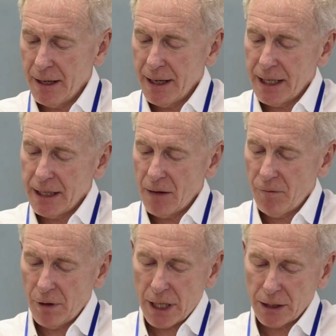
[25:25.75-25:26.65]
He
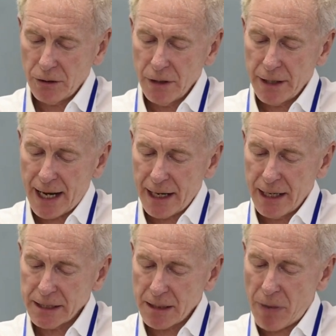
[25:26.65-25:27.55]
therefore concluded that
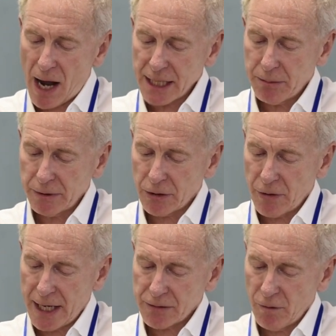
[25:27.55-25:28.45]
it is impossible to
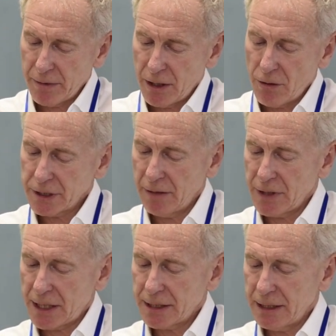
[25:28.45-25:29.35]
transform the notion of
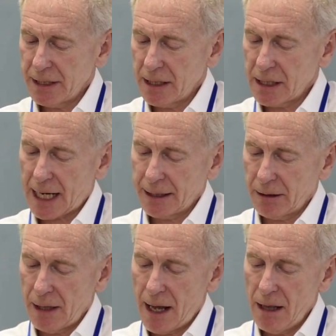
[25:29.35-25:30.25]
justice into
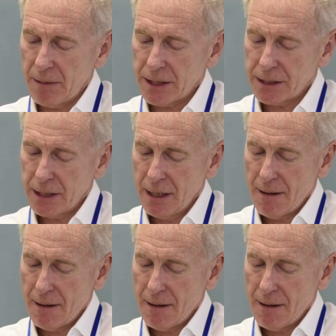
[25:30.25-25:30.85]
technical elements.